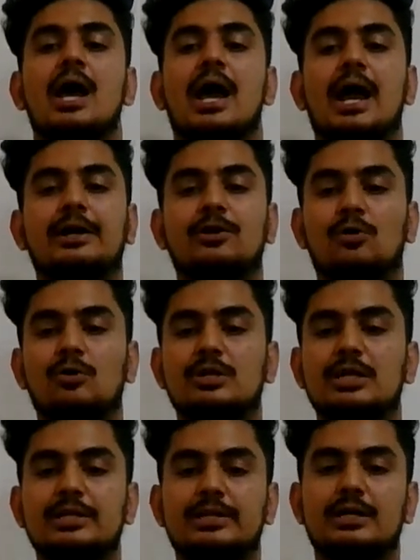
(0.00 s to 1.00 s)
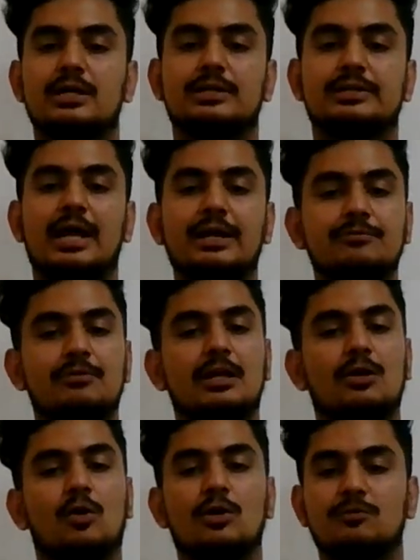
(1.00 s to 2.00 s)
and only then
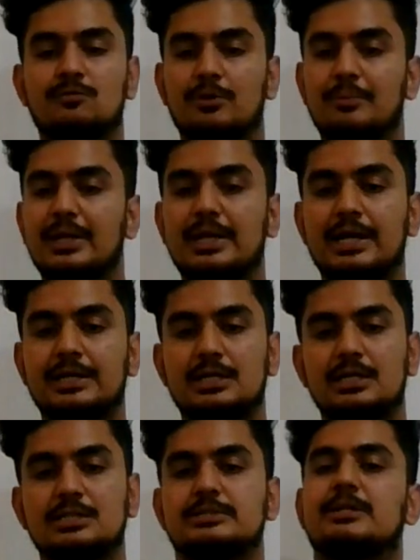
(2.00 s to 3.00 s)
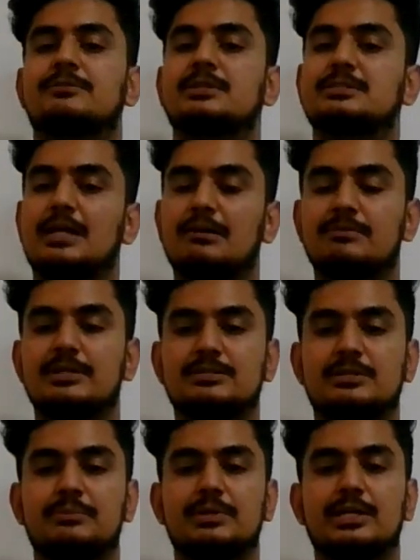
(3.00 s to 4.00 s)
will all women and girls have the
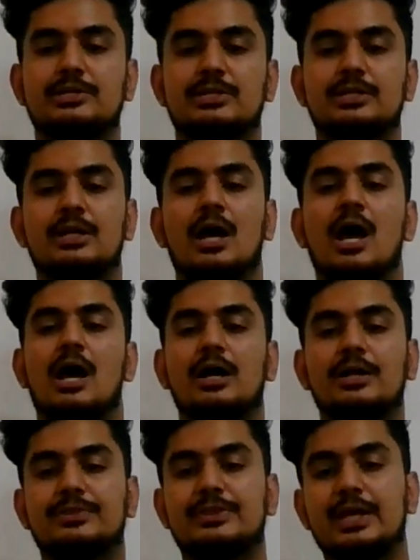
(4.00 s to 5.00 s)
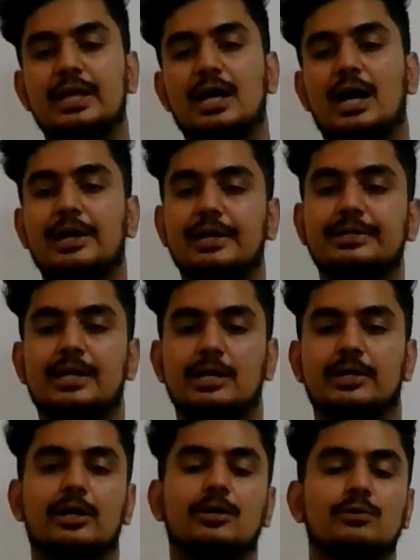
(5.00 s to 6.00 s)
self-discrimination they are
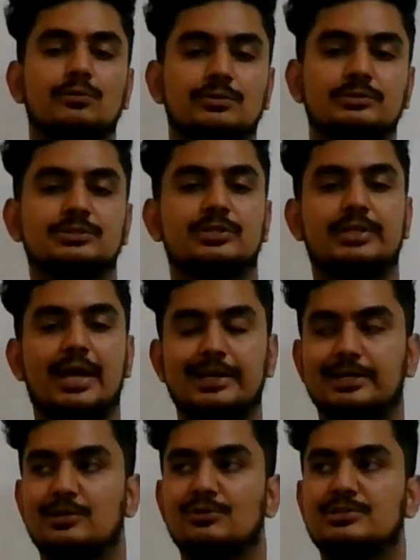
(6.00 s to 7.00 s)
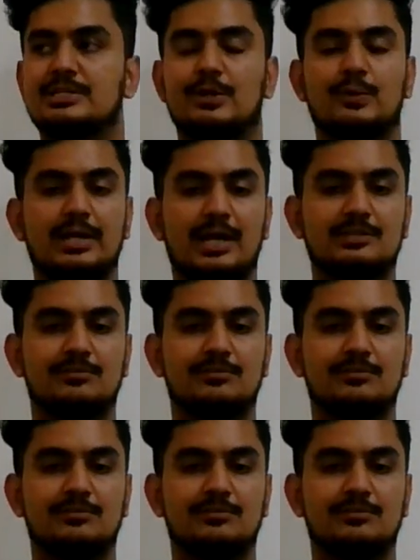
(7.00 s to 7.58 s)
entitled to. So thank you. See you next